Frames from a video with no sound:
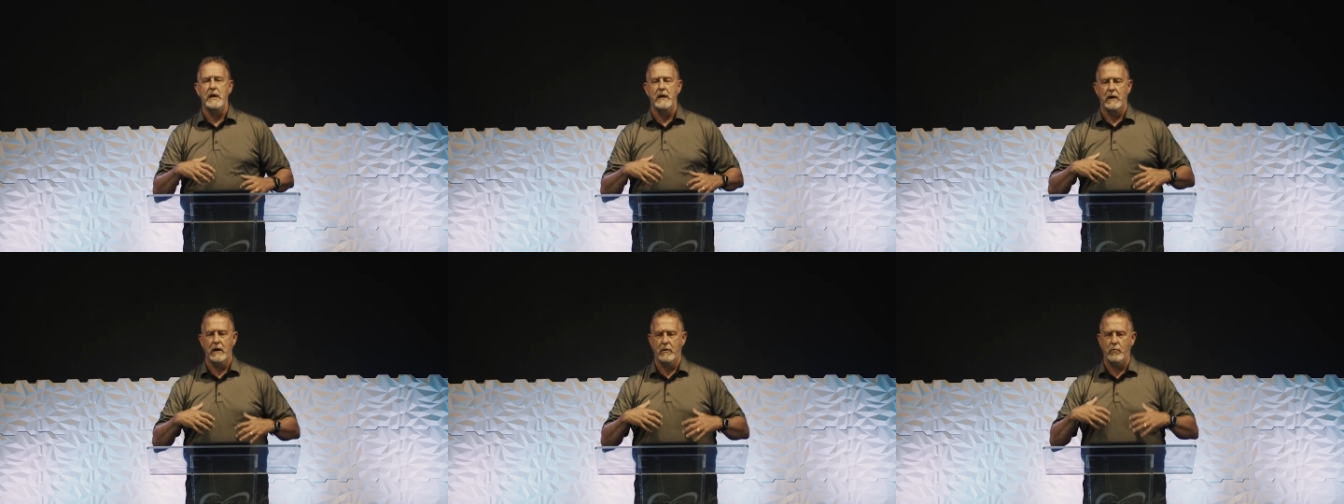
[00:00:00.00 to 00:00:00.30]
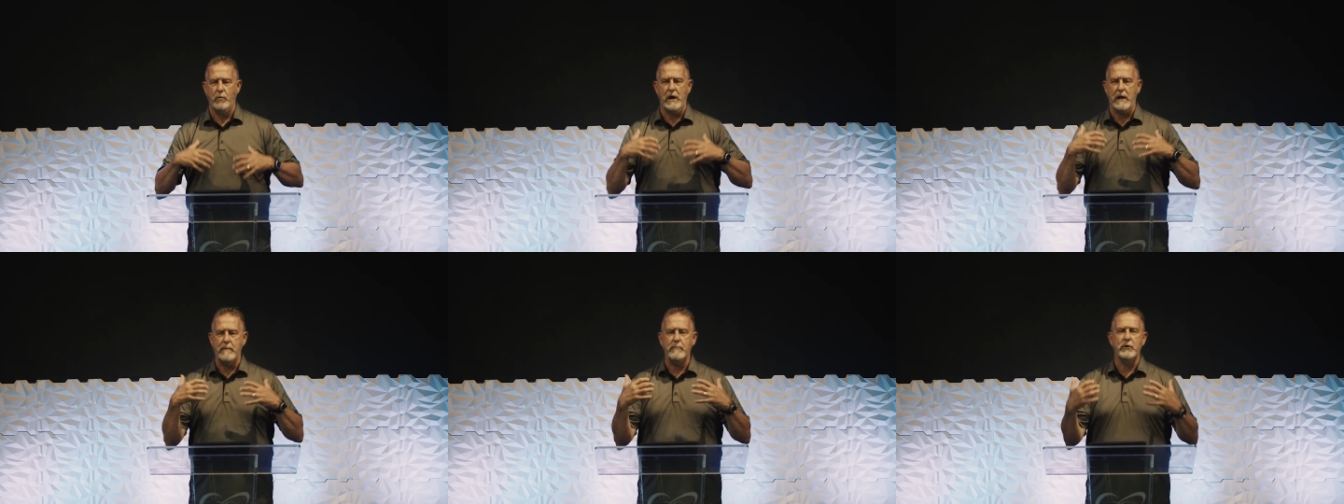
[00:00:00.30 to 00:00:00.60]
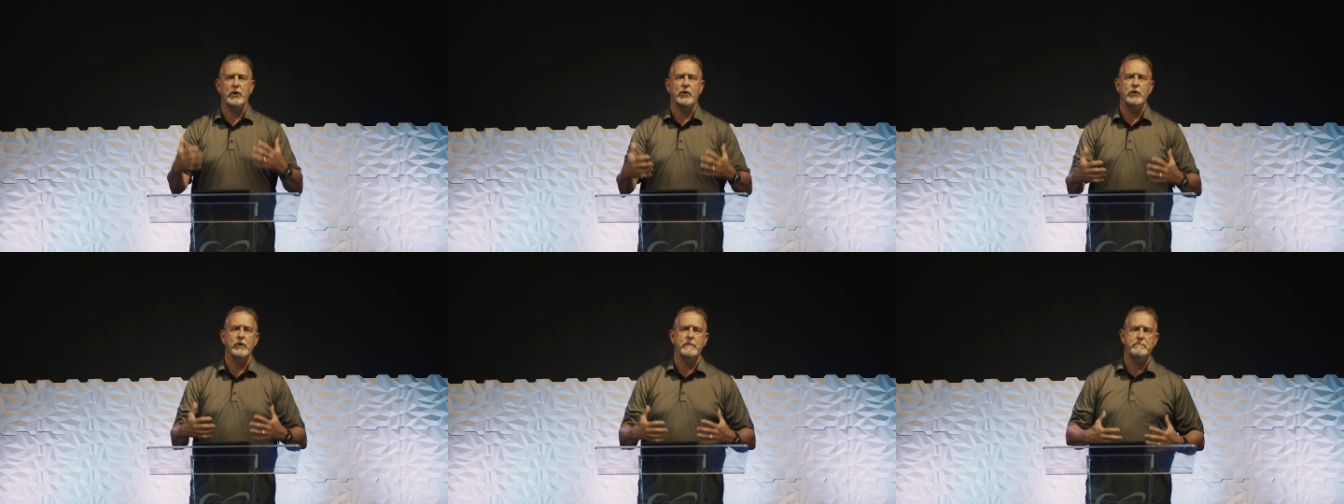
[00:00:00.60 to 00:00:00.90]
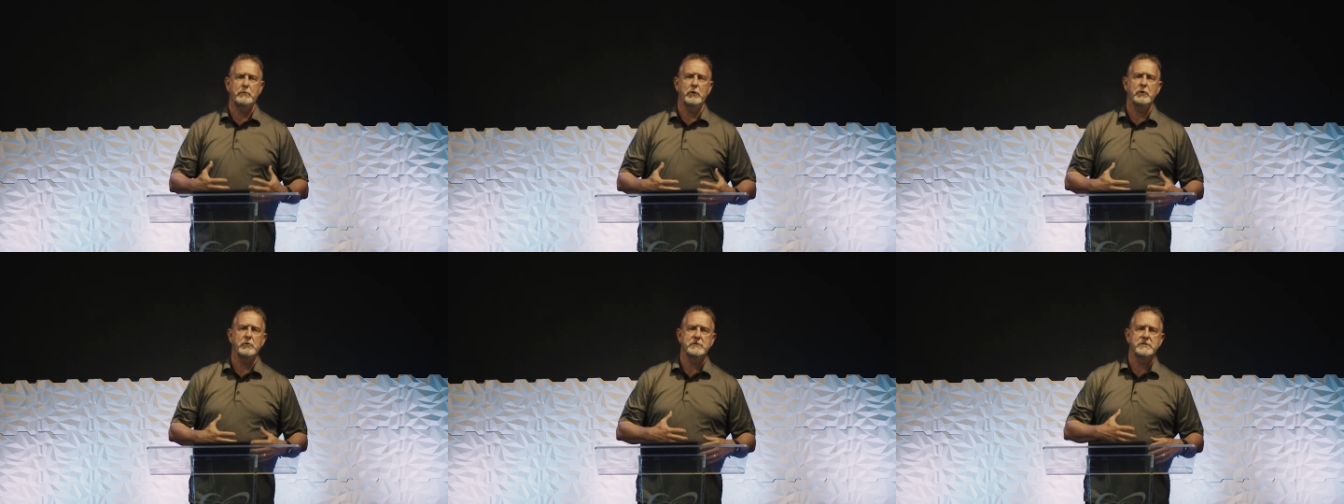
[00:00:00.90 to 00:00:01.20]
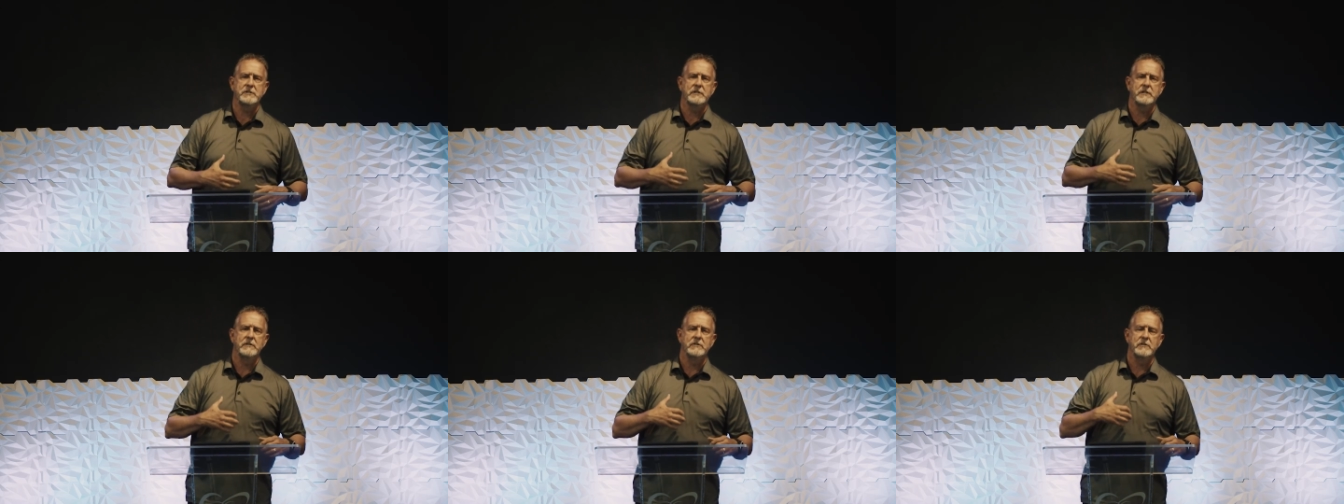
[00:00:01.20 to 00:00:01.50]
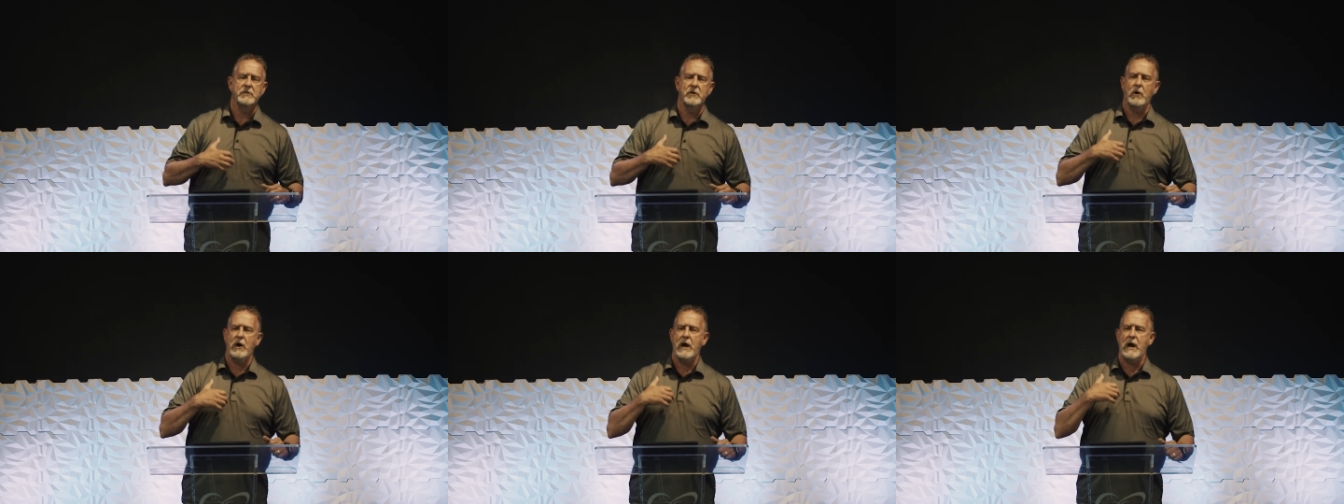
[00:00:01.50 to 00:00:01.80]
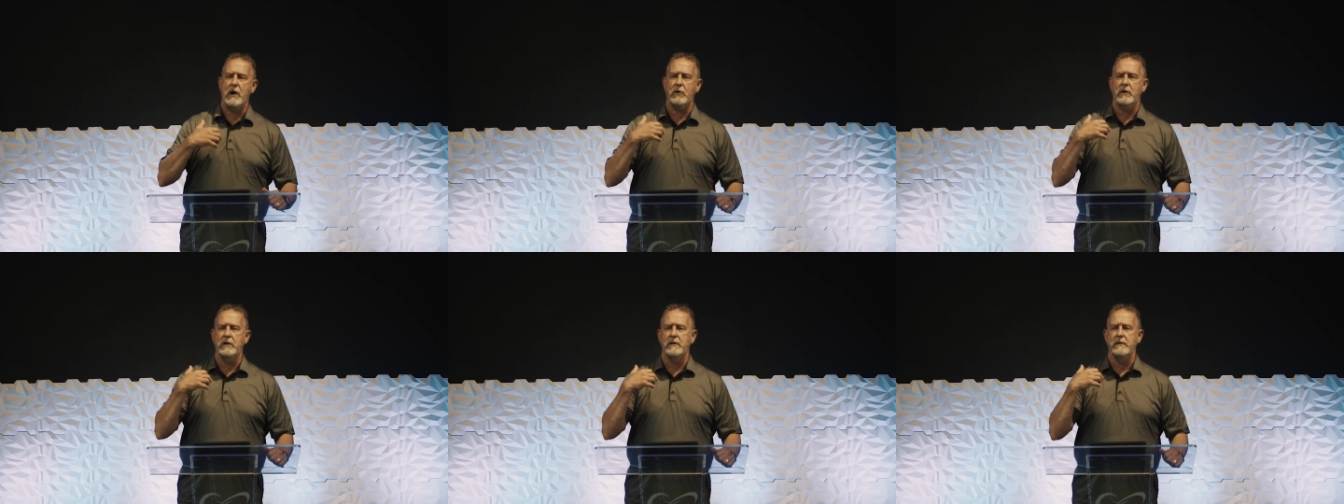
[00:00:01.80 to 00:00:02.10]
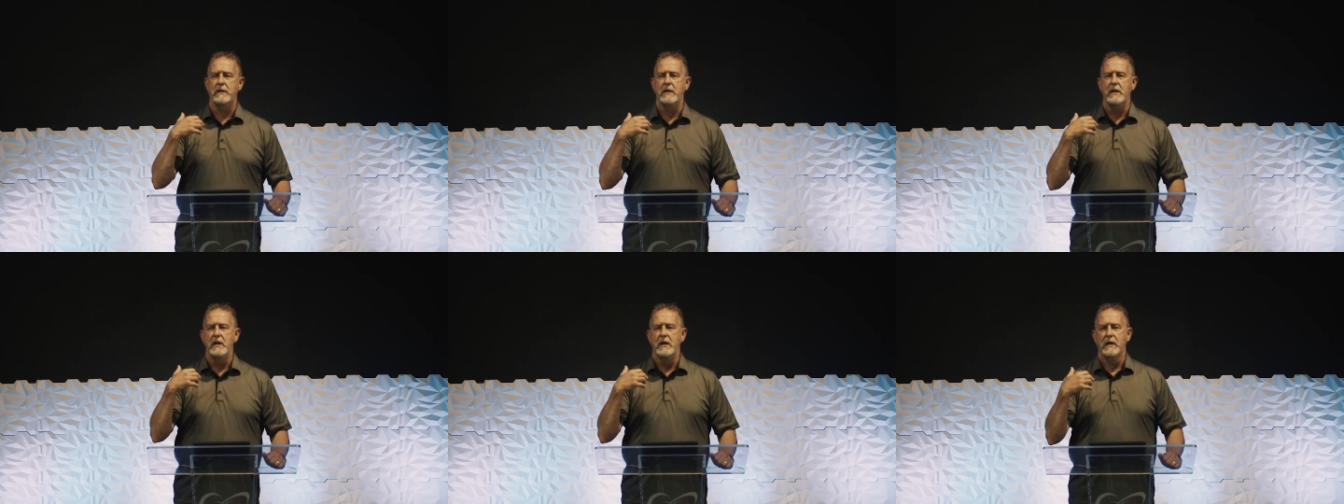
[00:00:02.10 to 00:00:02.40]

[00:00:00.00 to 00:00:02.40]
"Well, I'm a good person, you know, how can